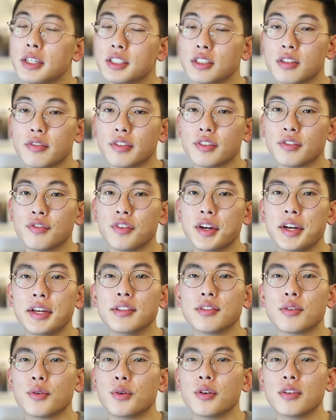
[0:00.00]
pictures of your
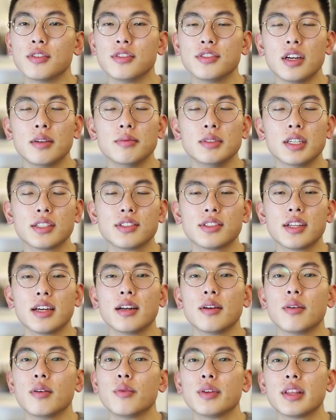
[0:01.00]
friends or subjects
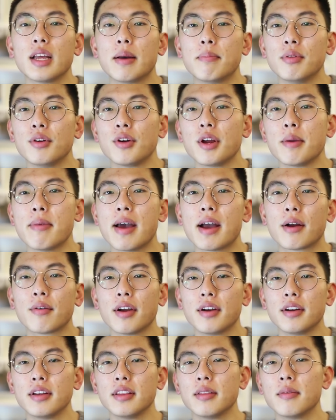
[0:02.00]
that with that blurry
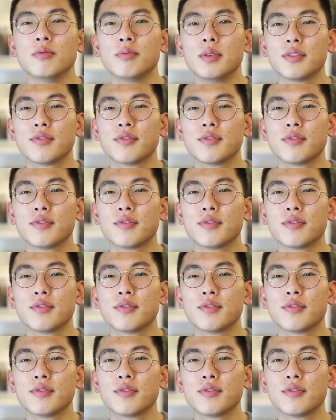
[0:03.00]
background.